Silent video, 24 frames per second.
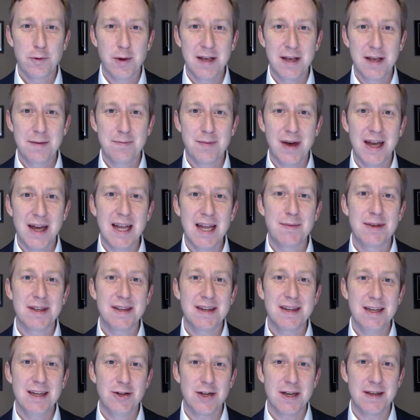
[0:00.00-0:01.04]
Everybody, my name is
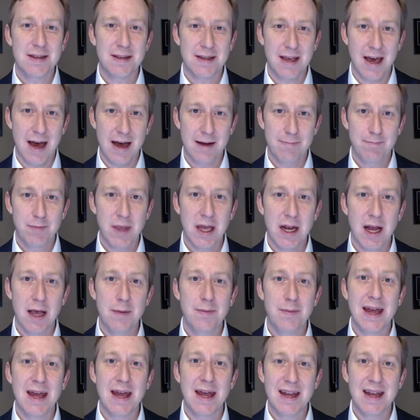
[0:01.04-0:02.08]
TJ Scott, and
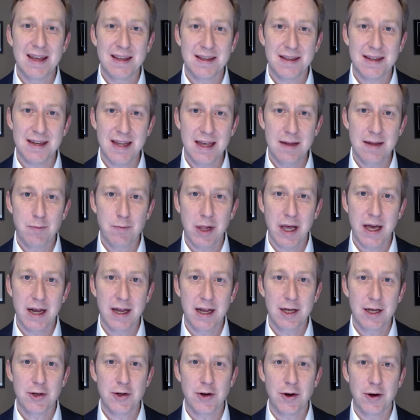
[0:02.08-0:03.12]
I'm an estate
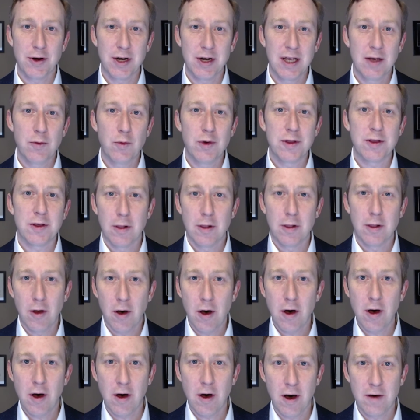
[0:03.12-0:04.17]
planning attorney with the
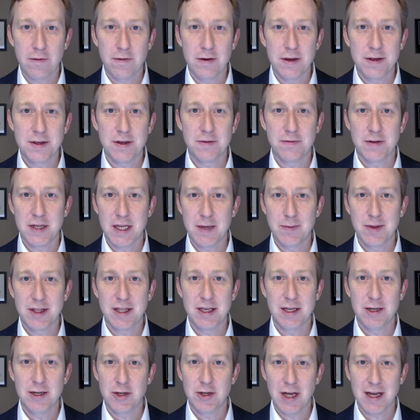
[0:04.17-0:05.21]
Law Office of
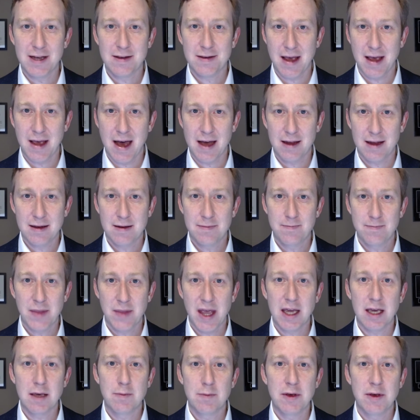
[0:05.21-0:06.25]
Timothy J. Scott.
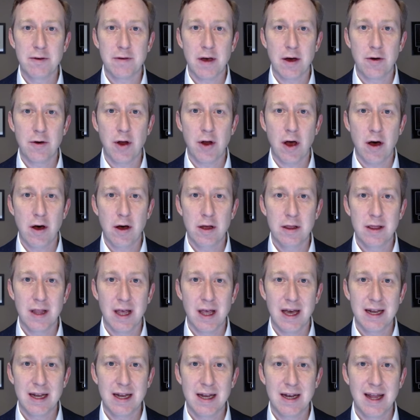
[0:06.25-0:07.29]
I can be found
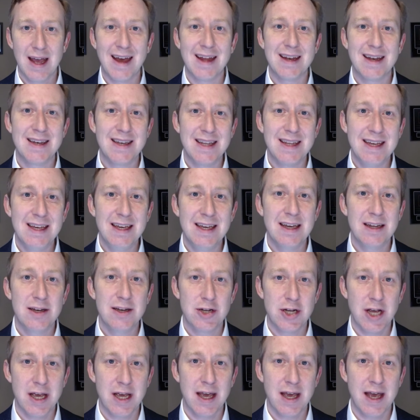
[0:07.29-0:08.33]
online at
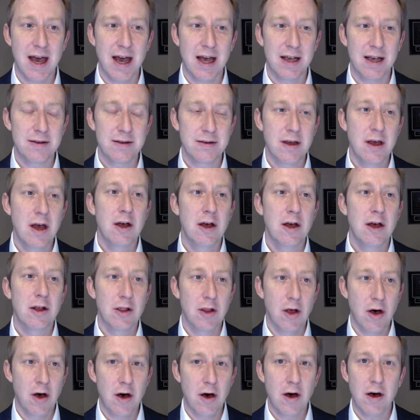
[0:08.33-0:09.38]

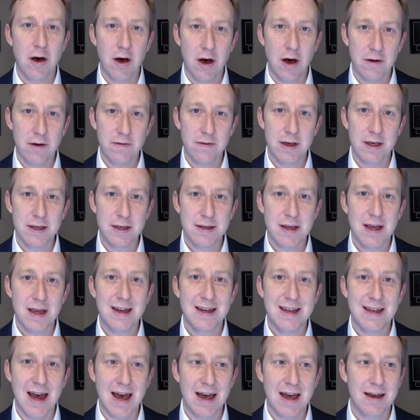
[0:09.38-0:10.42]

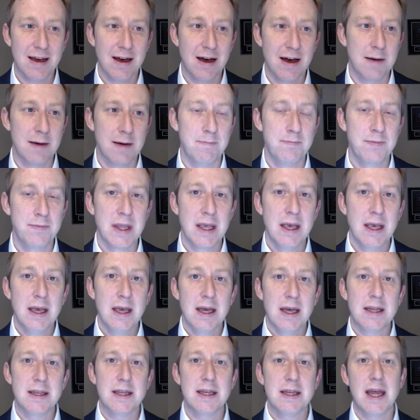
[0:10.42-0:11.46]
tjslawoffice.com.
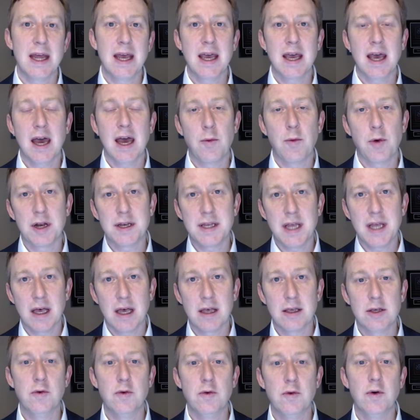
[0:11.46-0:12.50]
And today I want to
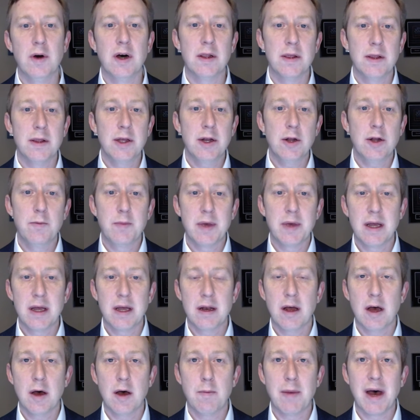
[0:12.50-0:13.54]
tell you a little
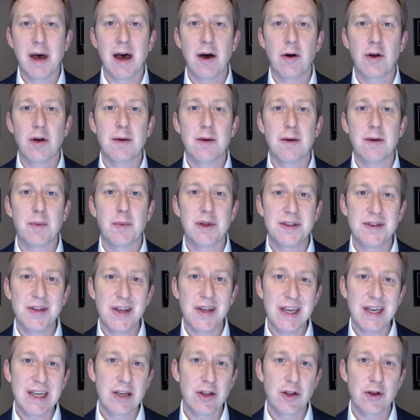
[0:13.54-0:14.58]
bit about a
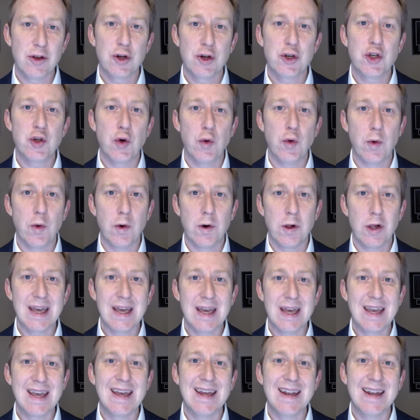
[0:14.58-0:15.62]
particular
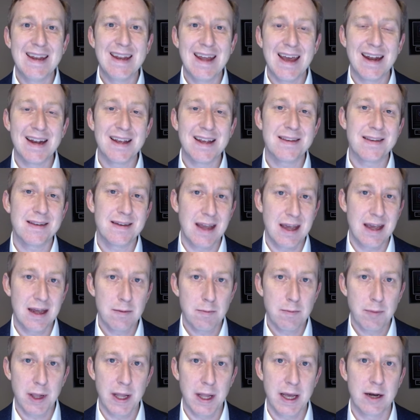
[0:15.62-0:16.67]
tool in an
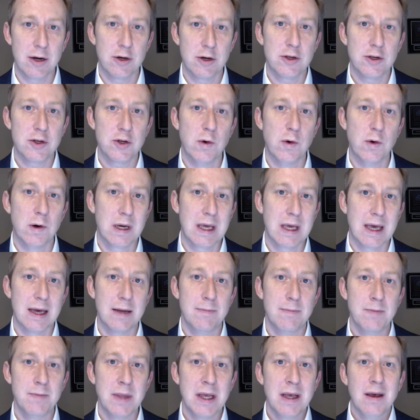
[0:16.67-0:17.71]
estate planner's
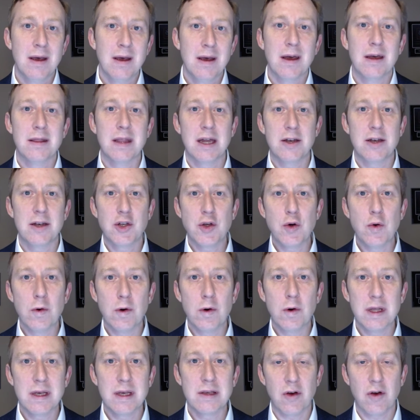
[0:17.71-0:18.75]
toolkit. And that
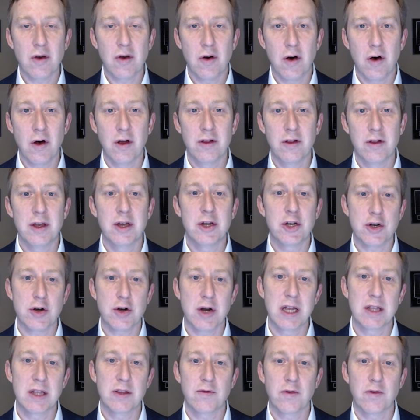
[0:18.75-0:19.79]
tool is called a
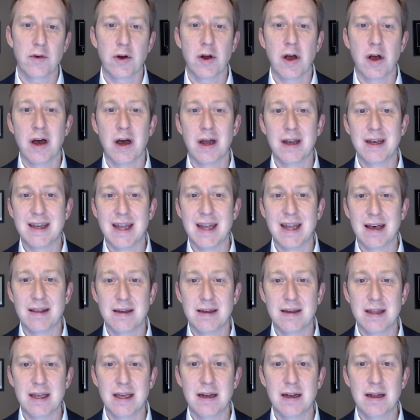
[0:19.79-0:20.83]
transfer on
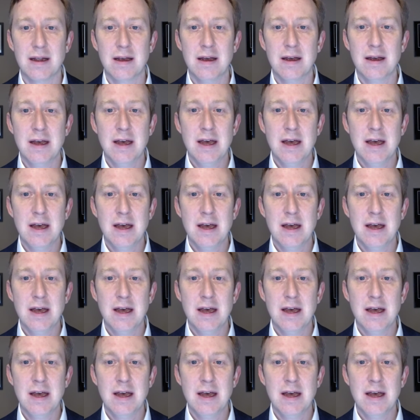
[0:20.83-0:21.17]
death deed.